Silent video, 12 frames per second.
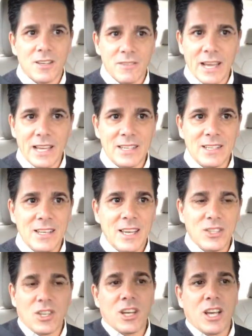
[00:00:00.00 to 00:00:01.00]
right,
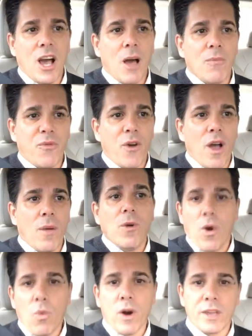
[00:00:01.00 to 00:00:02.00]
is going to come from
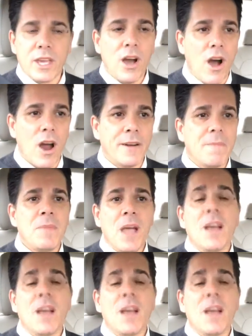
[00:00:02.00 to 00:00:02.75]
working hard.